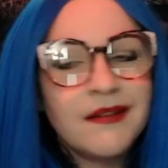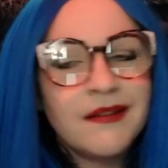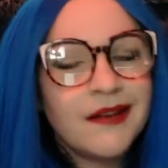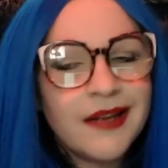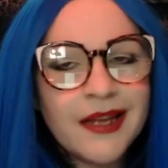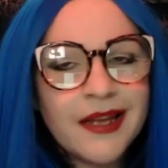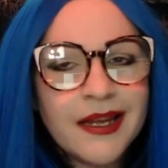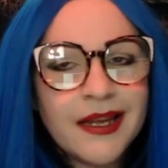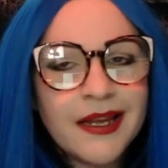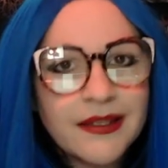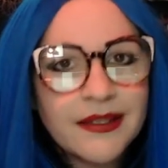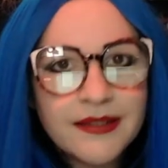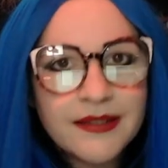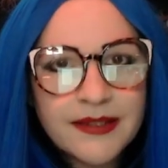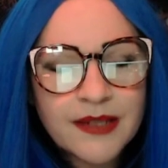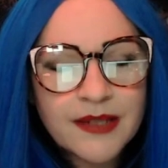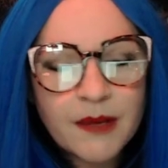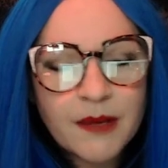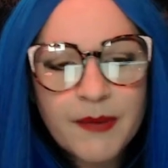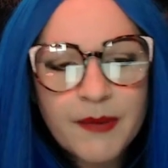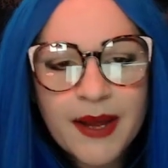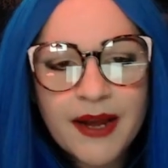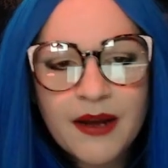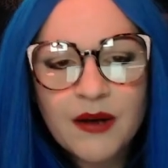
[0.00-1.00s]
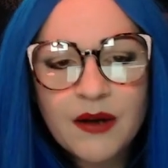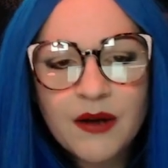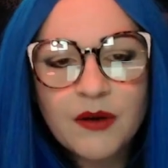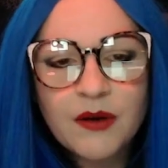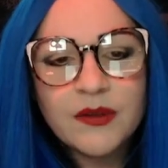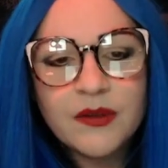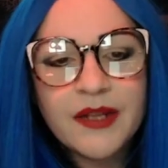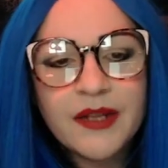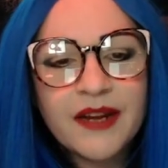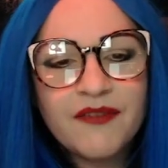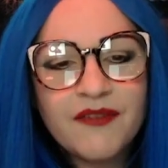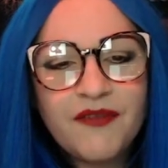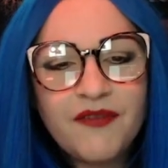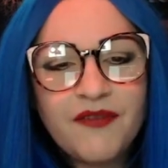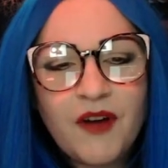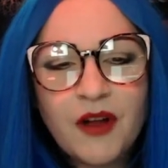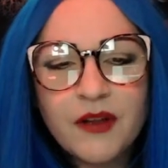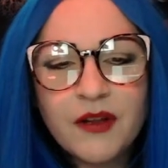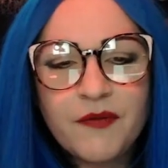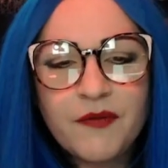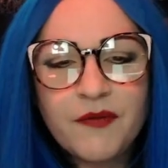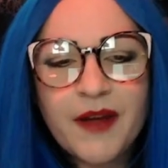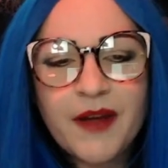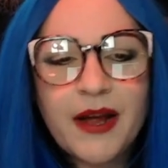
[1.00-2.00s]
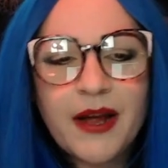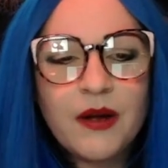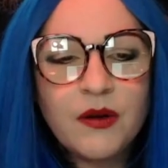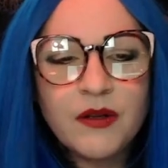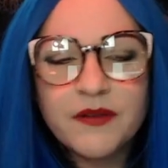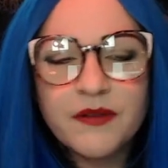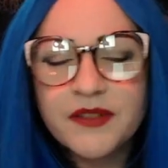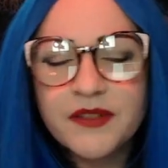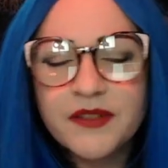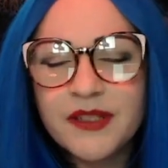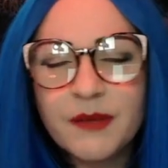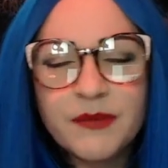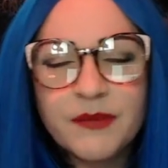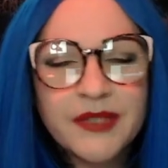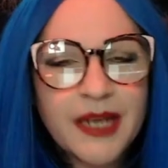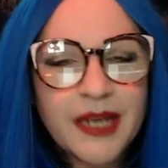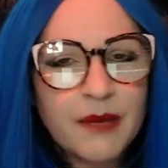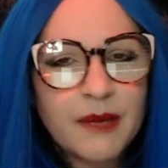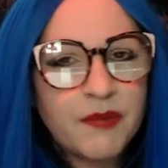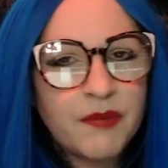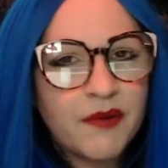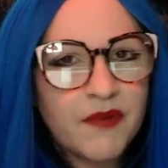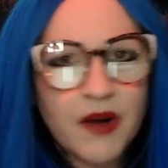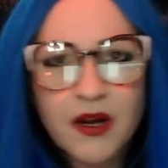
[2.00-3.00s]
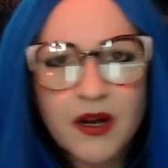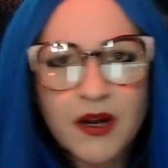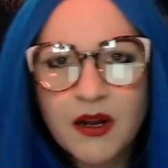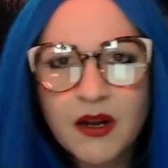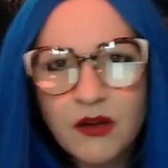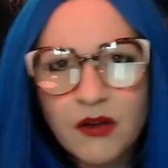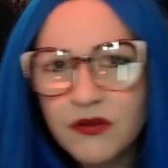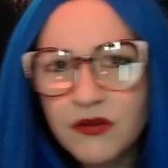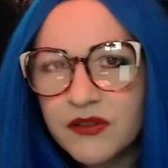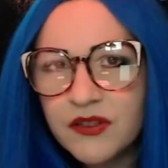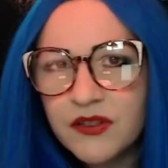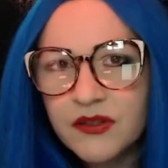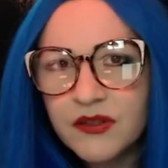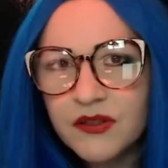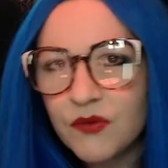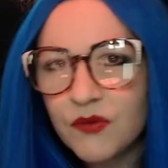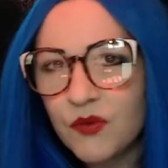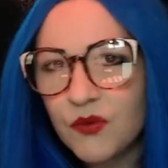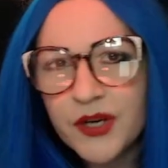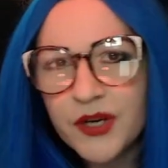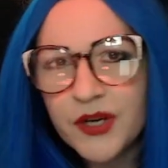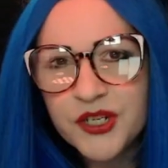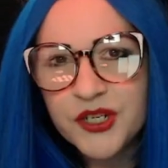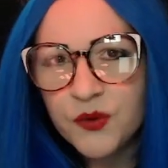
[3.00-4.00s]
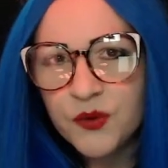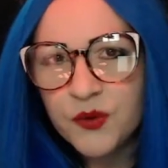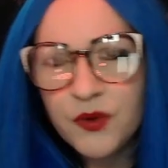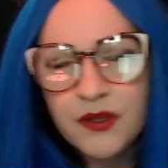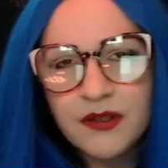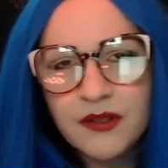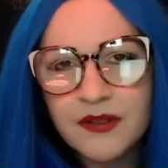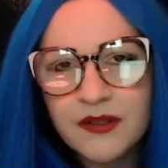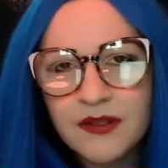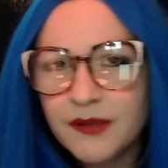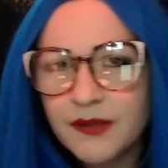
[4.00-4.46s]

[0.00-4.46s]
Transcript: again, somehow, like, fall afoul of some type of occult ritual,